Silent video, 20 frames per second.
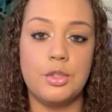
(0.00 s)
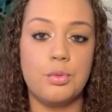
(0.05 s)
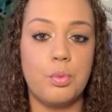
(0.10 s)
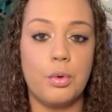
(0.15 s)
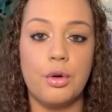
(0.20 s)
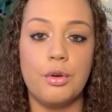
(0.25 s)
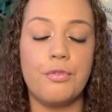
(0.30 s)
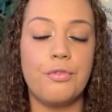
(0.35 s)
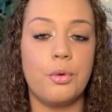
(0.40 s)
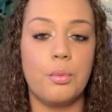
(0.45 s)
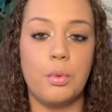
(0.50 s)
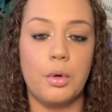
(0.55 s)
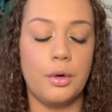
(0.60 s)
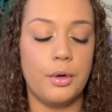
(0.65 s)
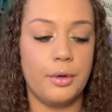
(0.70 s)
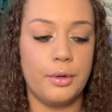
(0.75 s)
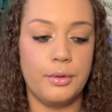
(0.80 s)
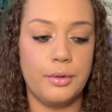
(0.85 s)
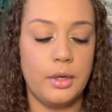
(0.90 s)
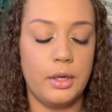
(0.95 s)
word for
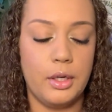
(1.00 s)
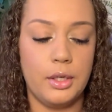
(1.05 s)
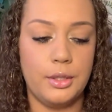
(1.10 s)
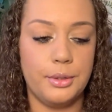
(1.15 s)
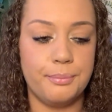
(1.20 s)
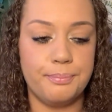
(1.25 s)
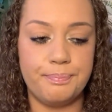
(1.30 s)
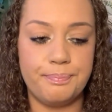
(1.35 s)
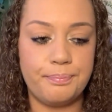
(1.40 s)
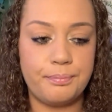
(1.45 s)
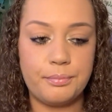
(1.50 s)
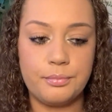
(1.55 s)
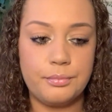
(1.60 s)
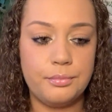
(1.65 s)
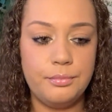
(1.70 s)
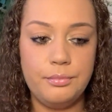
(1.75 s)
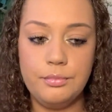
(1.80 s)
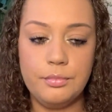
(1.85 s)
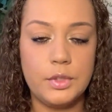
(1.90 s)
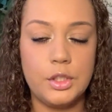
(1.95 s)
word,
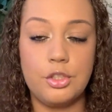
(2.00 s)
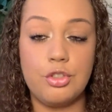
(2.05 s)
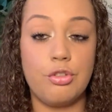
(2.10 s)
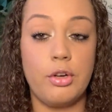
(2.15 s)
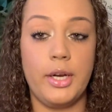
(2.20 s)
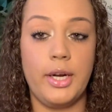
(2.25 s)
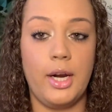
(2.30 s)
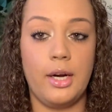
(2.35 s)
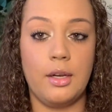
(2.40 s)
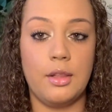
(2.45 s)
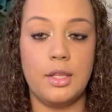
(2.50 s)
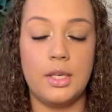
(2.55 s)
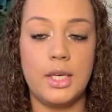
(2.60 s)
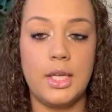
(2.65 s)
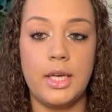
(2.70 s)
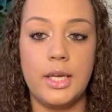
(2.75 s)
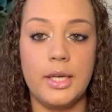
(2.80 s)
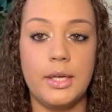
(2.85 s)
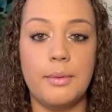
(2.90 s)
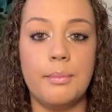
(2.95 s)
straight out of the
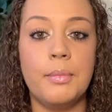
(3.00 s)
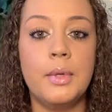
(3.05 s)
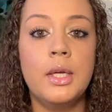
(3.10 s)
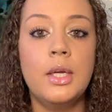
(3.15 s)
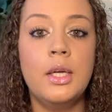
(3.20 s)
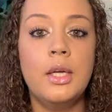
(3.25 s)
DM,